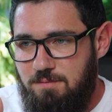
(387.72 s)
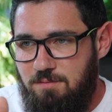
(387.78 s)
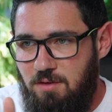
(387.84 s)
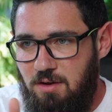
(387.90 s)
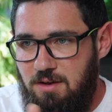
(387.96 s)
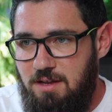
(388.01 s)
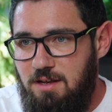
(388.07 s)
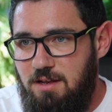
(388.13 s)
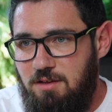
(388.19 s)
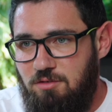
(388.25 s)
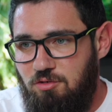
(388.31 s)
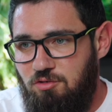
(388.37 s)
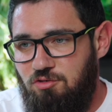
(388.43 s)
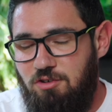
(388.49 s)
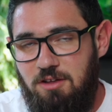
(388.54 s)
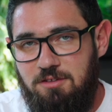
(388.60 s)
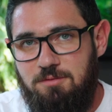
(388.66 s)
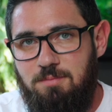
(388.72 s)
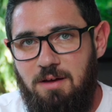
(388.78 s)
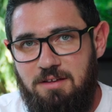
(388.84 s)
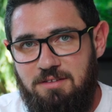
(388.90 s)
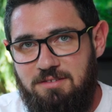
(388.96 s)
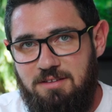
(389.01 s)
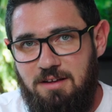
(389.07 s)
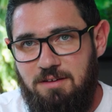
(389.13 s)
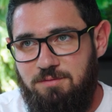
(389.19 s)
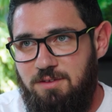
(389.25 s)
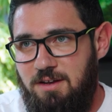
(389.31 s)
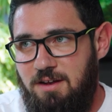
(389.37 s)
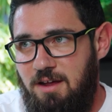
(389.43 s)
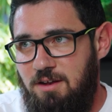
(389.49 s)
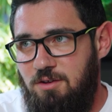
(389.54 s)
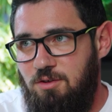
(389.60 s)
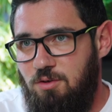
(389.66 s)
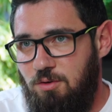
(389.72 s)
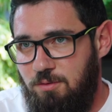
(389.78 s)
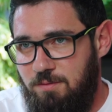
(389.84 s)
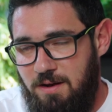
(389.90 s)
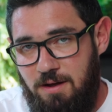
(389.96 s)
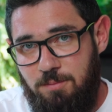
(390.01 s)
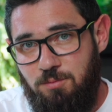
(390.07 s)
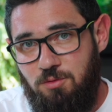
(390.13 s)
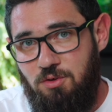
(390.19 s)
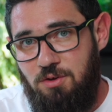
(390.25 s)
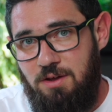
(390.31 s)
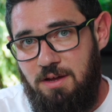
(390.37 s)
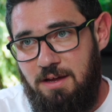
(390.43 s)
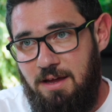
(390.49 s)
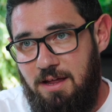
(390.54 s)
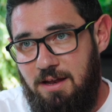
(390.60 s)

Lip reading: I needed to trust myself that I know what I'm doing,